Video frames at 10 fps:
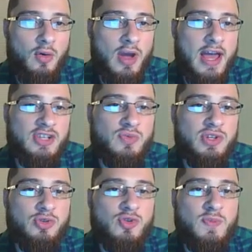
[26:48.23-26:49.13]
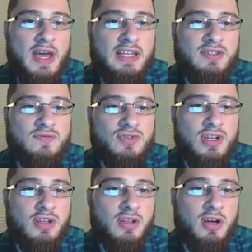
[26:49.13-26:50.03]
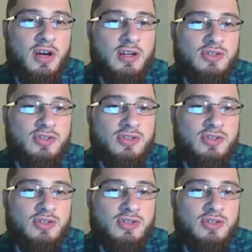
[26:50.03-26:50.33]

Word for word: as we use passive cha uh,